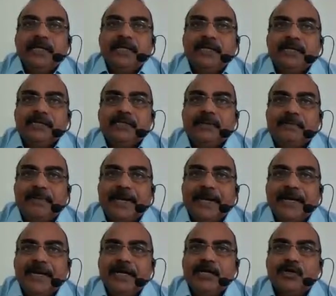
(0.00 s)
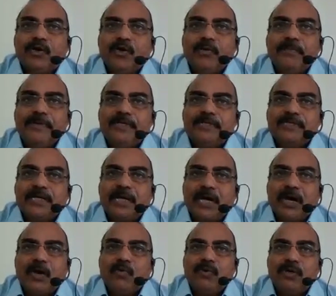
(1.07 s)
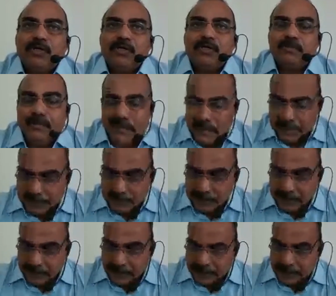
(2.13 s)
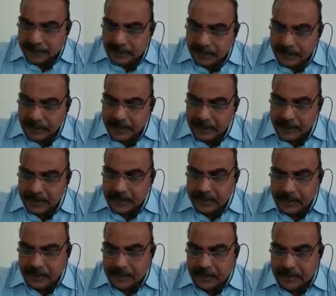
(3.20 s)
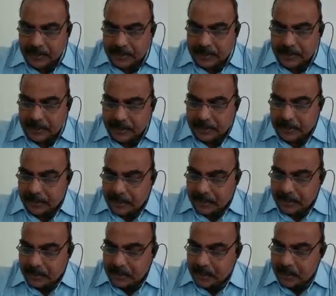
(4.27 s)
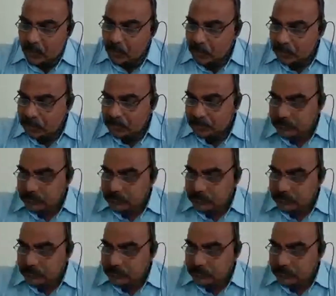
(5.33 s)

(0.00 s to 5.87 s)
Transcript: the braided rope is covered by a cover,